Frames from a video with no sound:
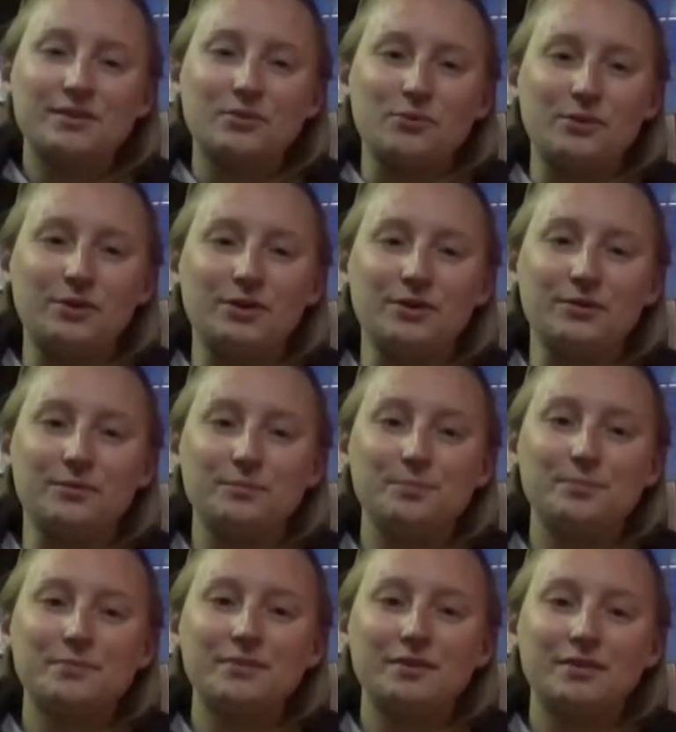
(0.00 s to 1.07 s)
Well,
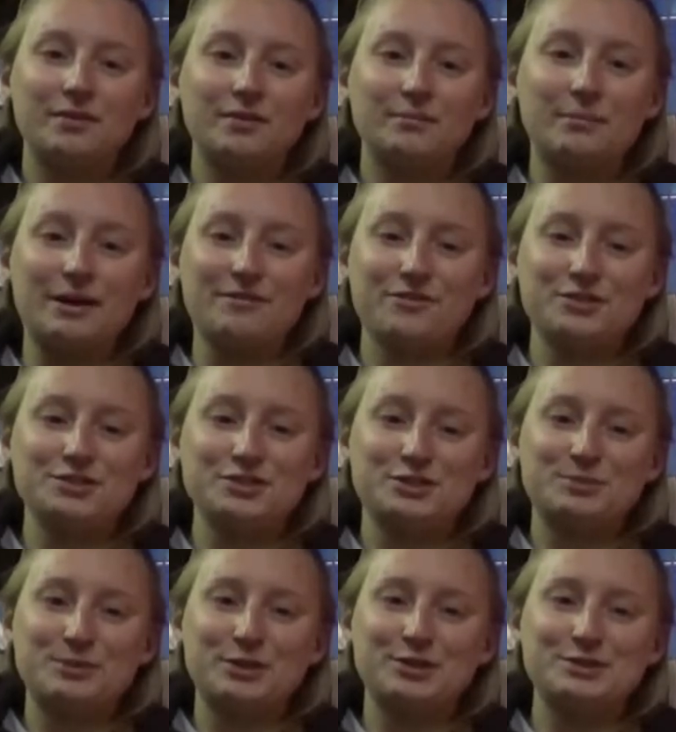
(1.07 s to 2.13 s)
my first
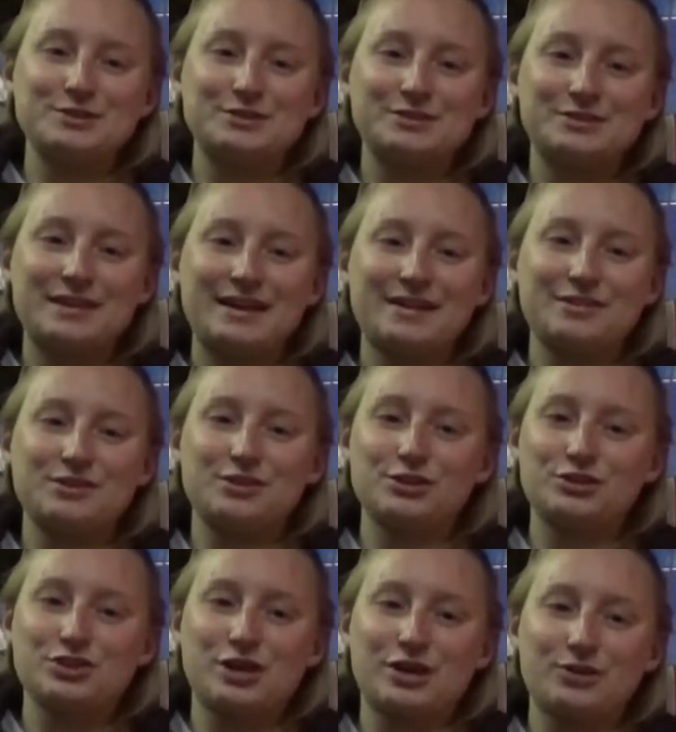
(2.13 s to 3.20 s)
experience at the
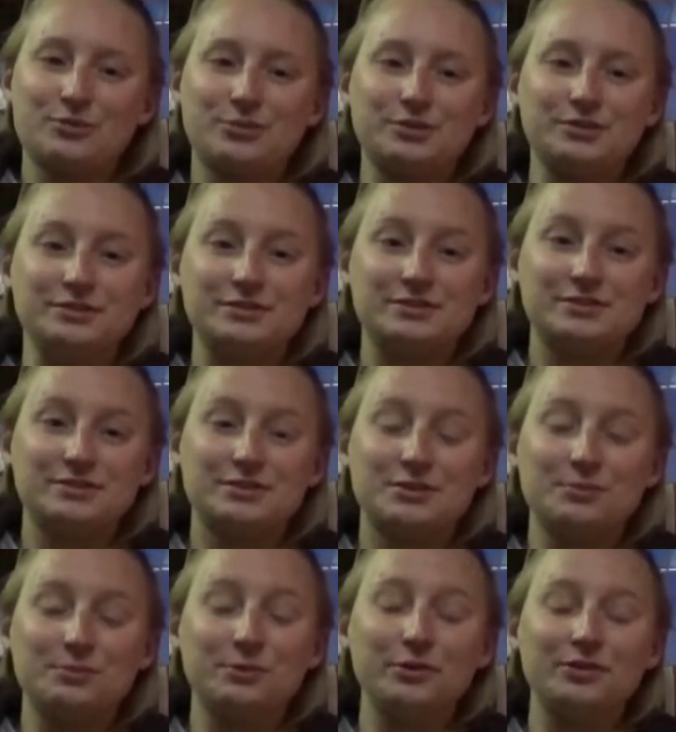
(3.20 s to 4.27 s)
dirt track was
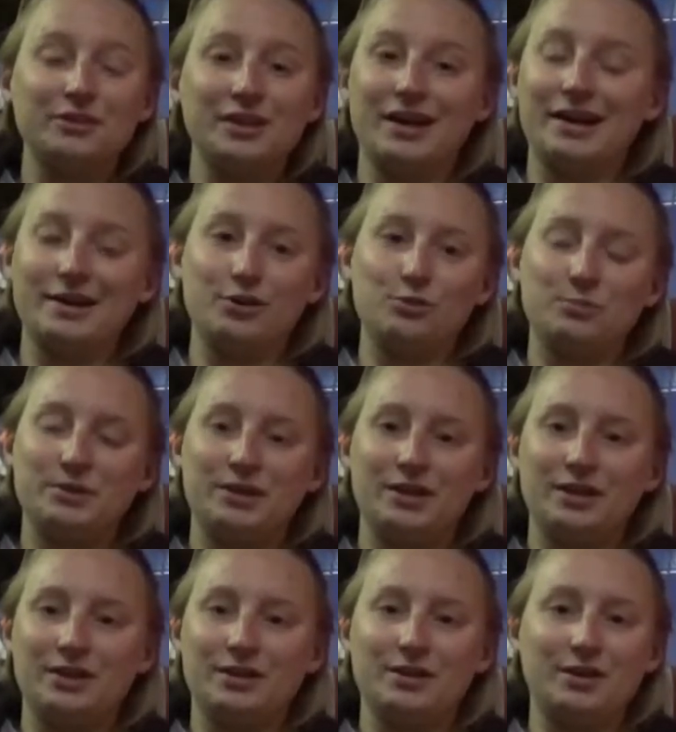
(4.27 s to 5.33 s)
completely
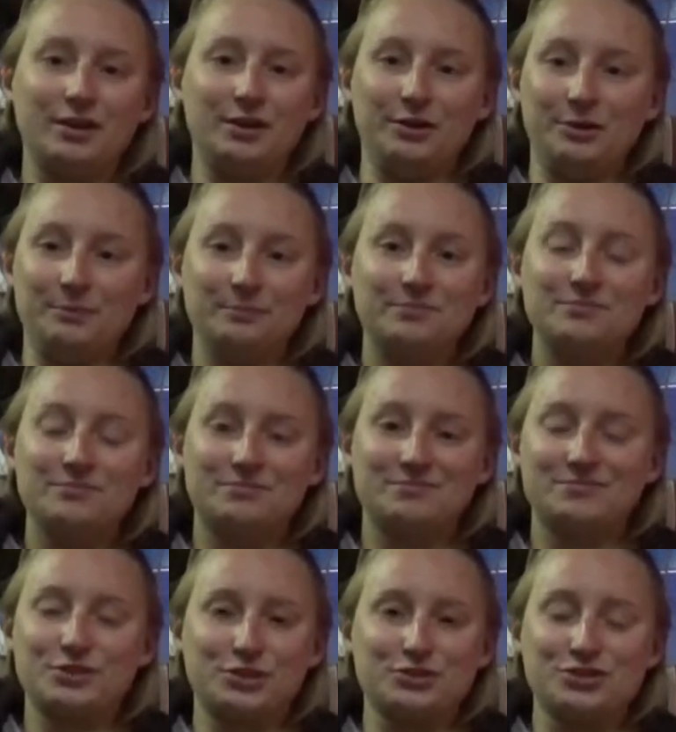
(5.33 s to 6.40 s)
eye-opening.
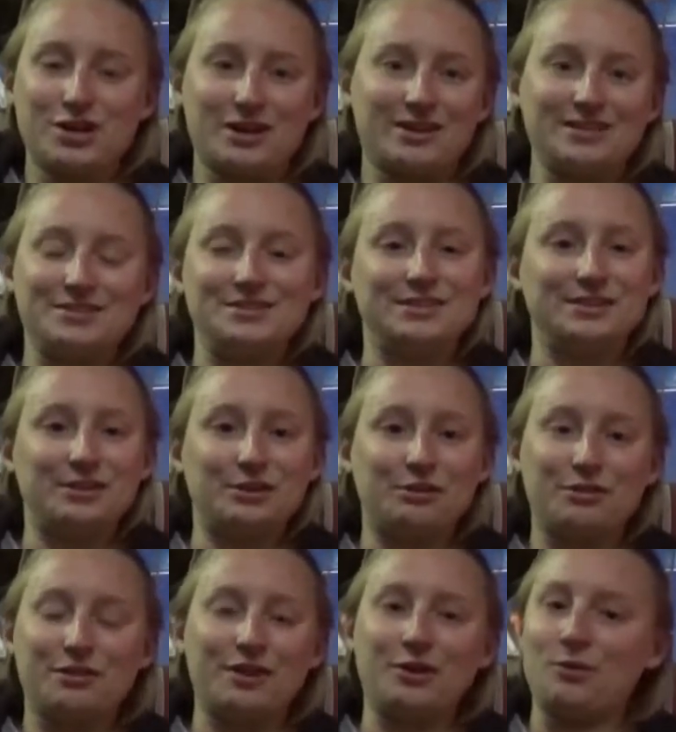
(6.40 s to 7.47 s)
Dirt track isn't a
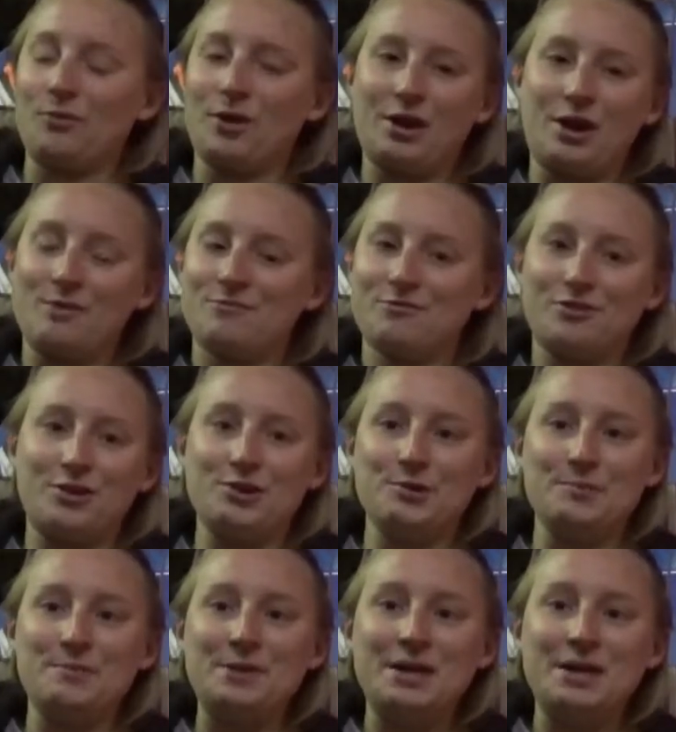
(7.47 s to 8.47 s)
thing where I'm from,